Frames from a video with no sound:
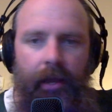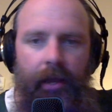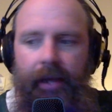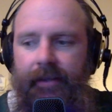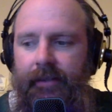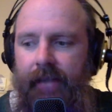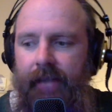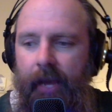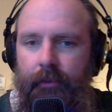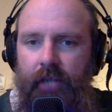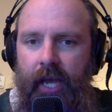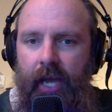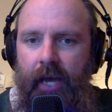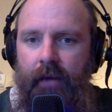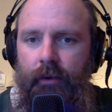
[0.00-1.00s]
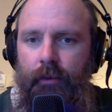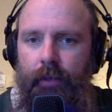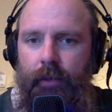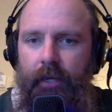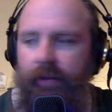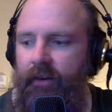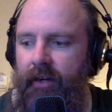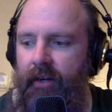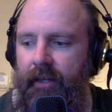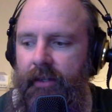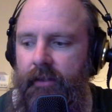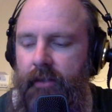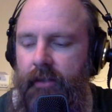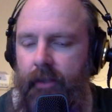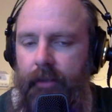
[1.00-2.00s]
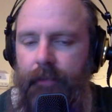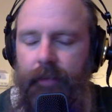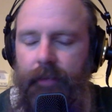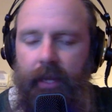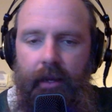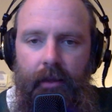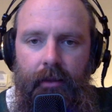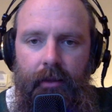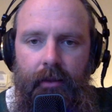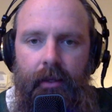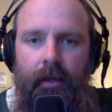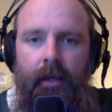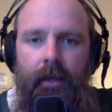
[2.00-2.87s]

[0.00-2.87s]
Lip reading: like, Snapchat or whatever it is, and...